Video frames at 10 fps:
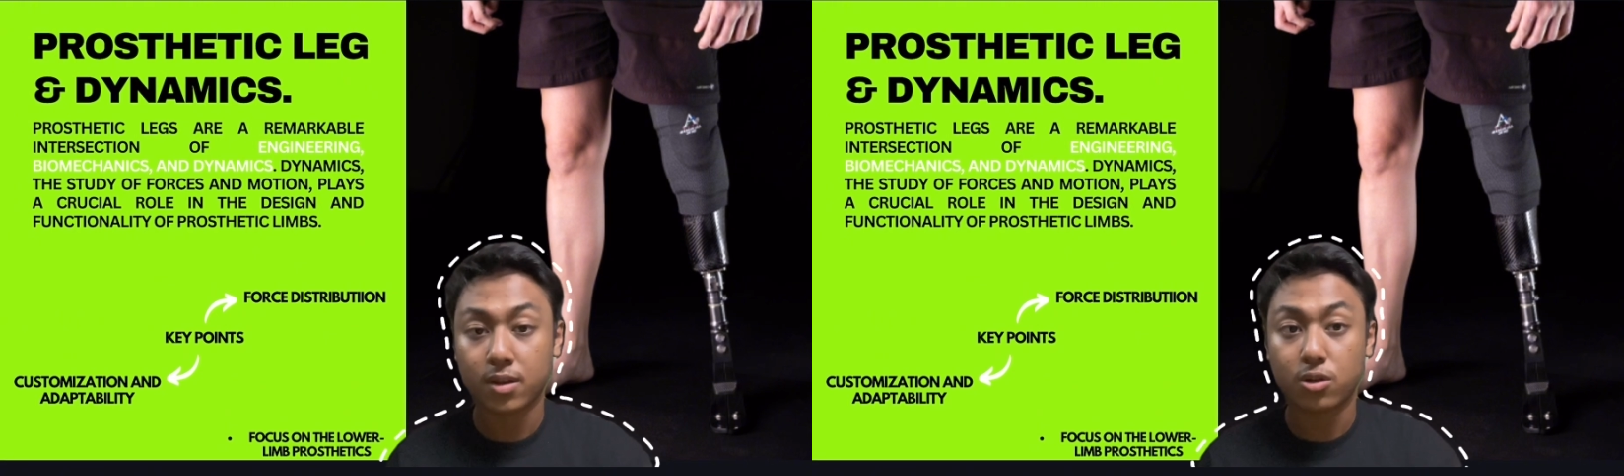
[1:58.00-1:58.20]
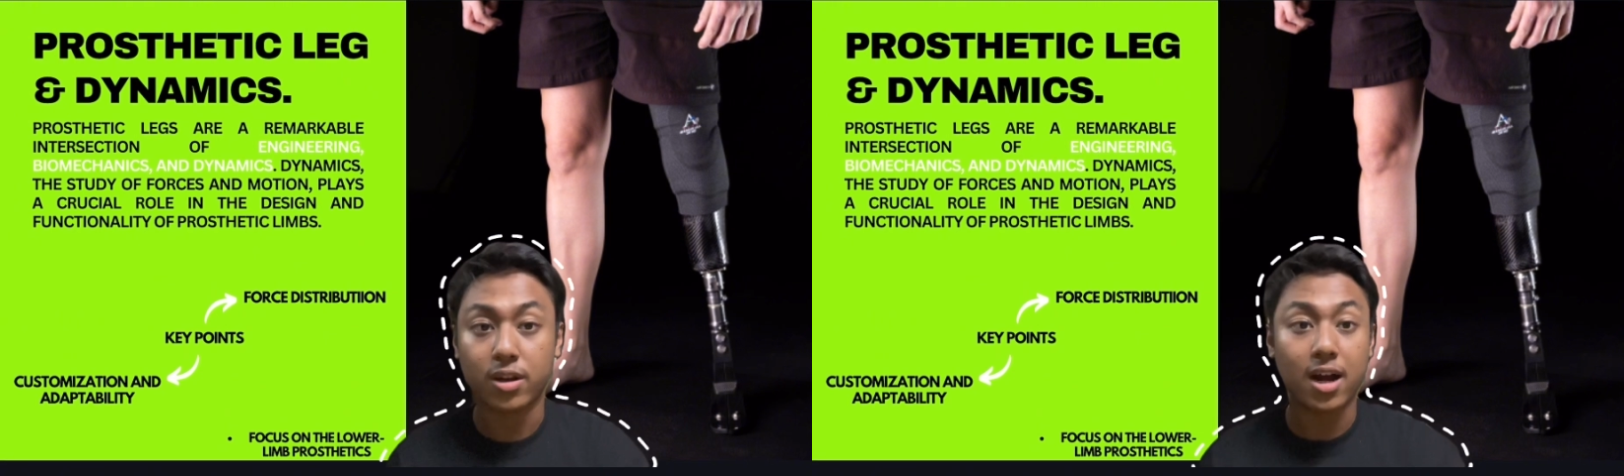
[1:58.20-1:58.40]

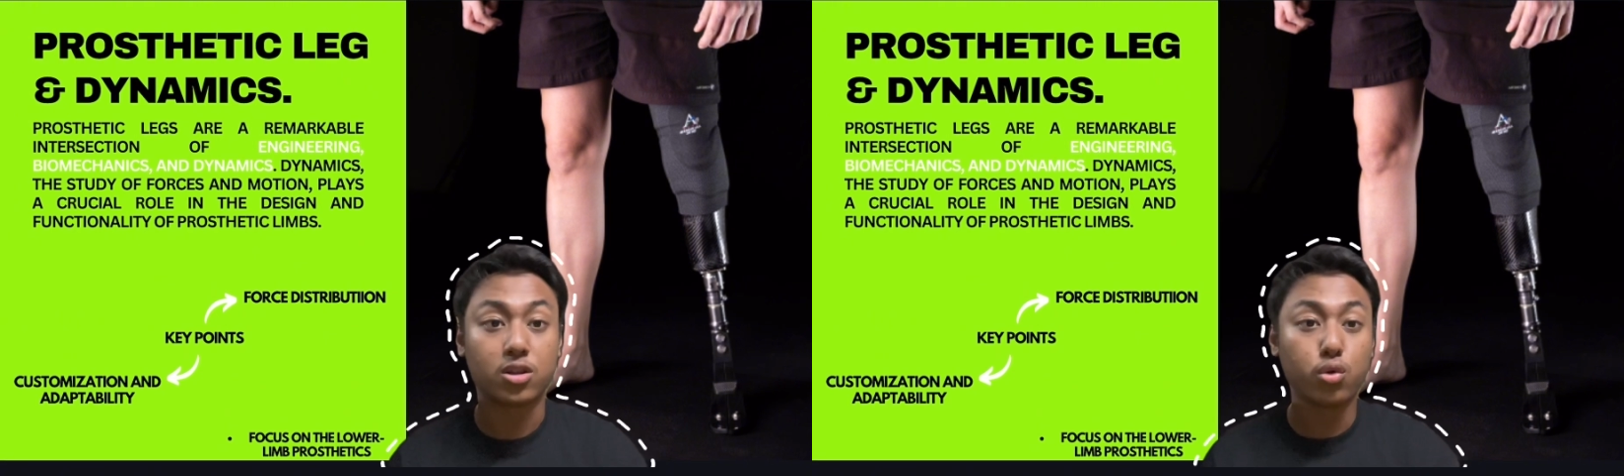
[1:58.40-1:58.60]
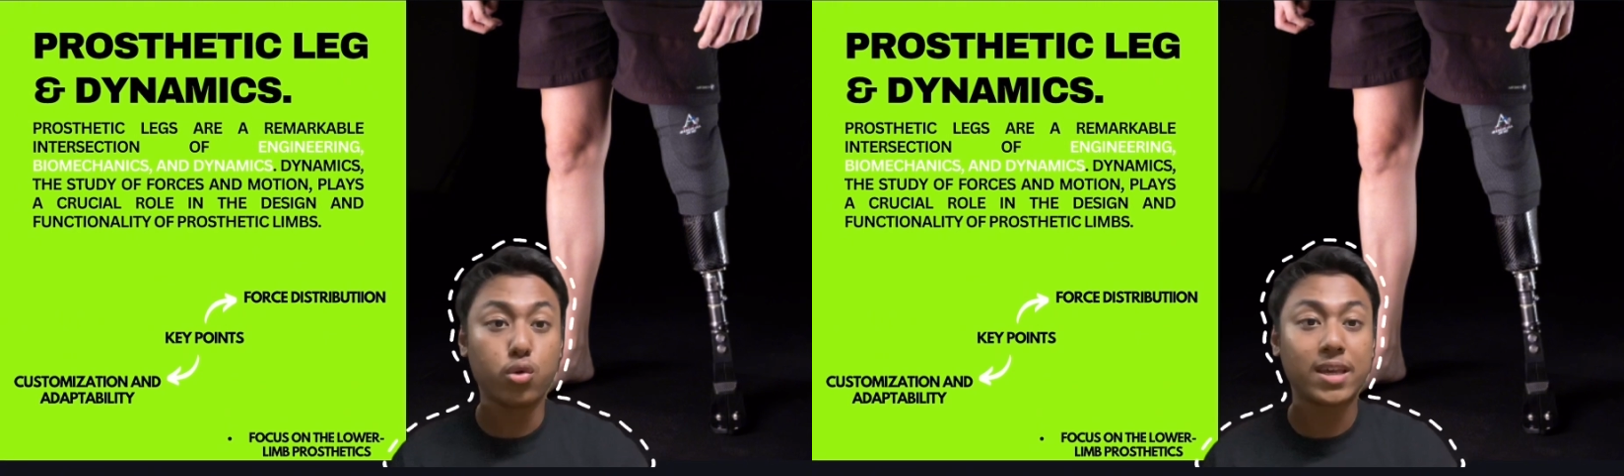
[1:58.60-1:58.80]
So there are
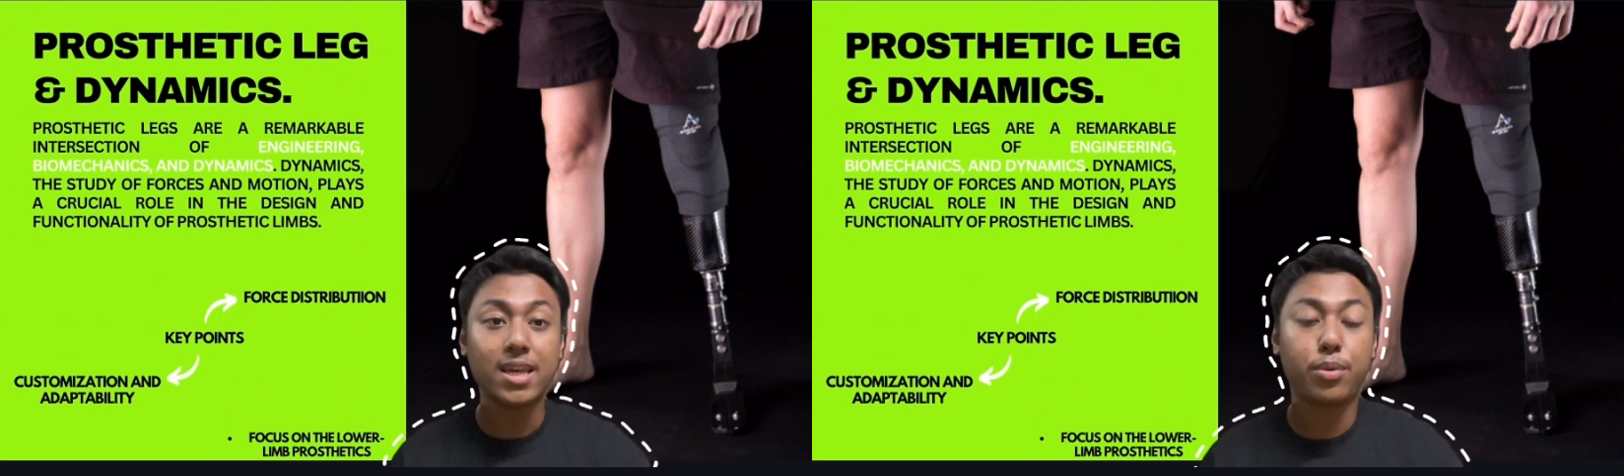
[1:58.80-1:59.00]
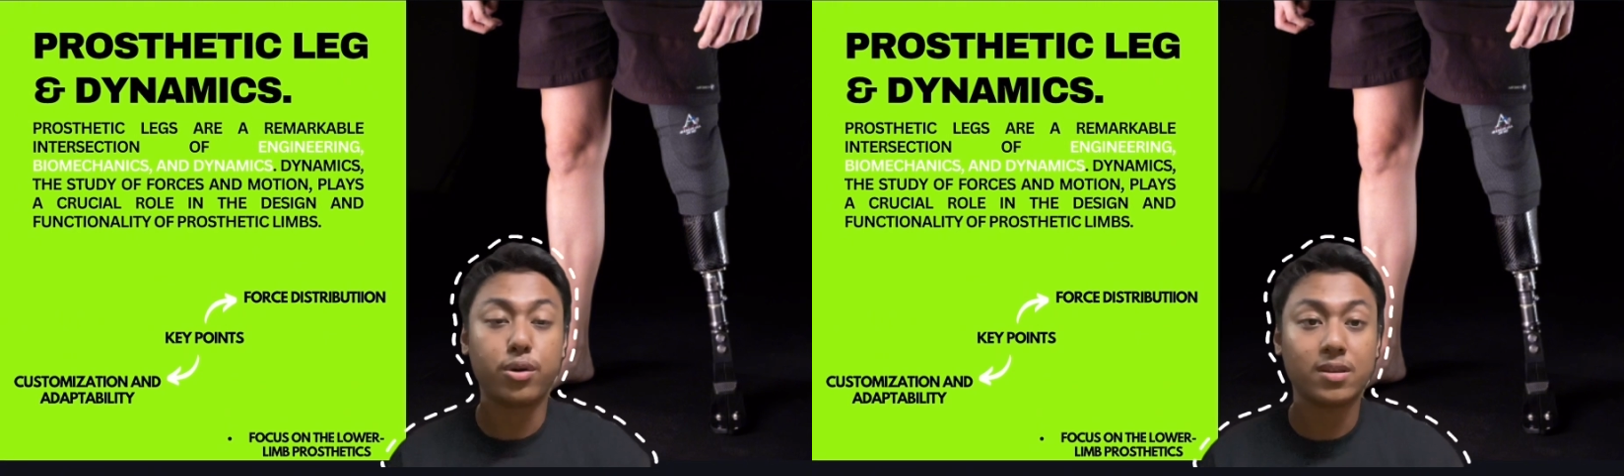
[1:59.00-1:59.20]
2 key
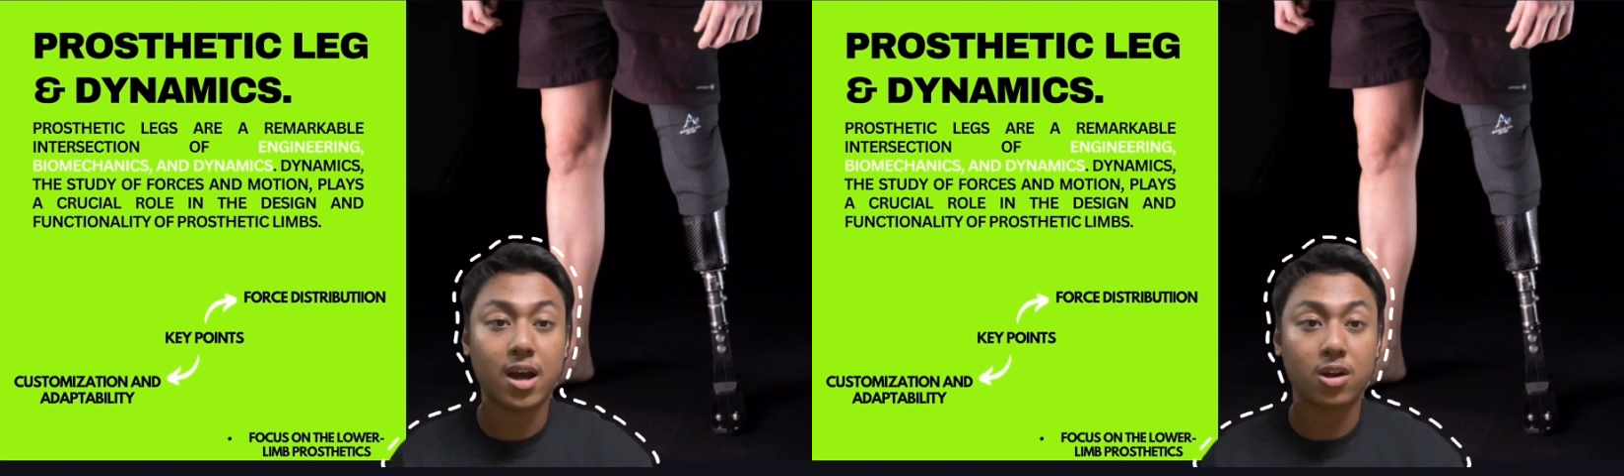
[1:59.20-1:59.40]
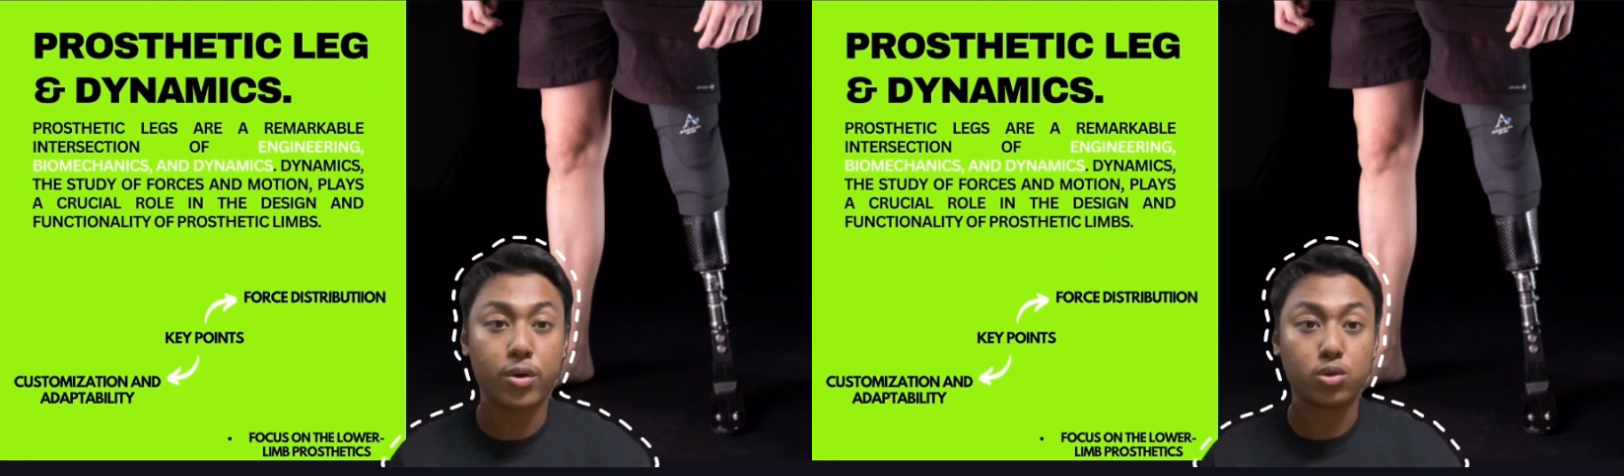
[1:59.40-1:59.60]
points that are
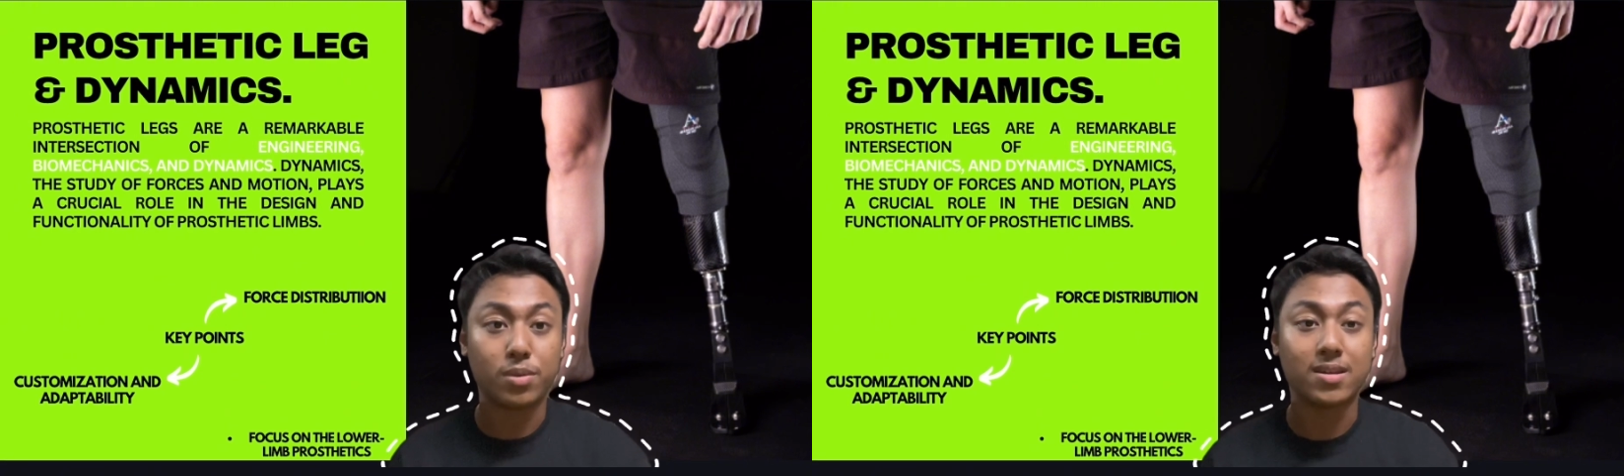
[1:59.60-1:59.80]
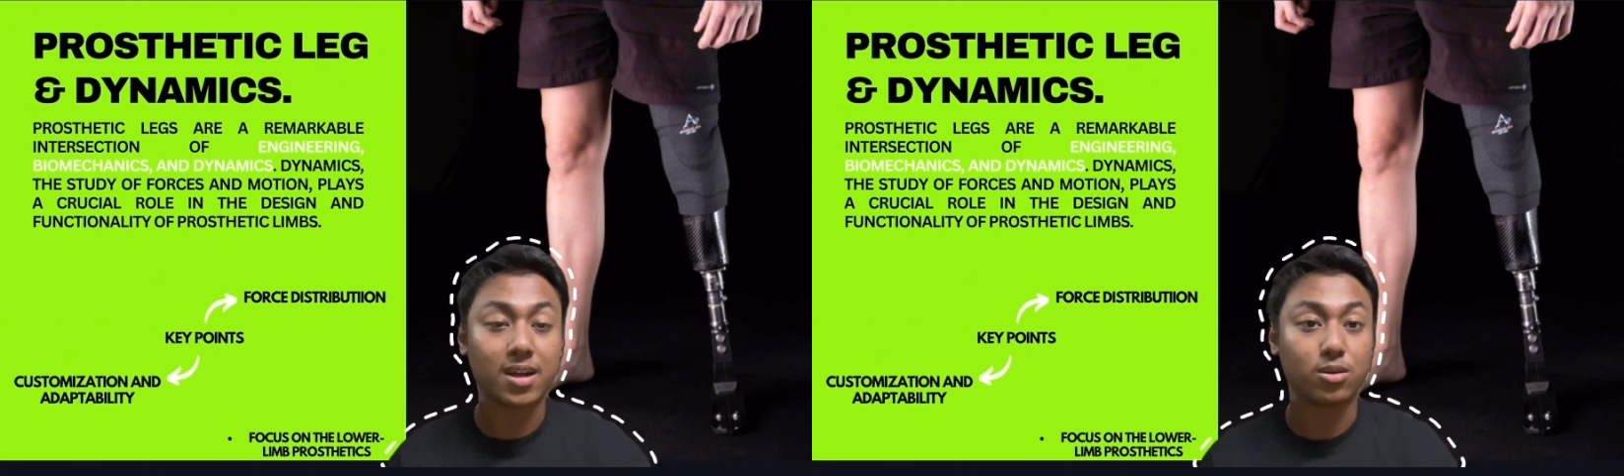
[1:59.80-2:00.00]
going to be
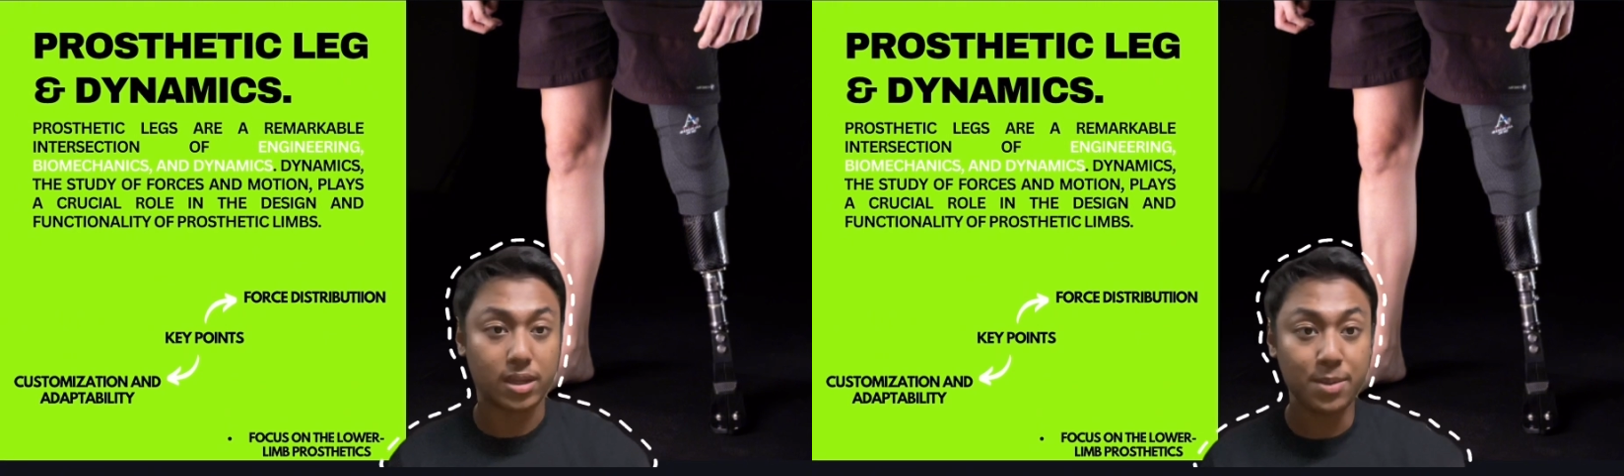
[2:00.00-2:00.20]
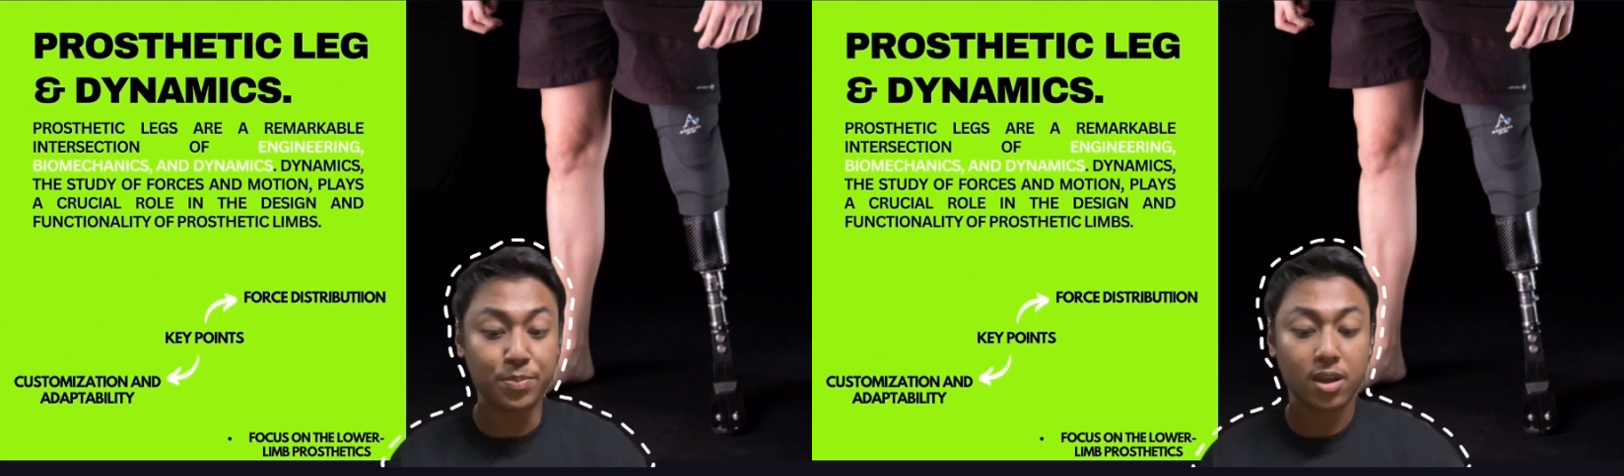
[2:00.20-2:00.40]
discussed today,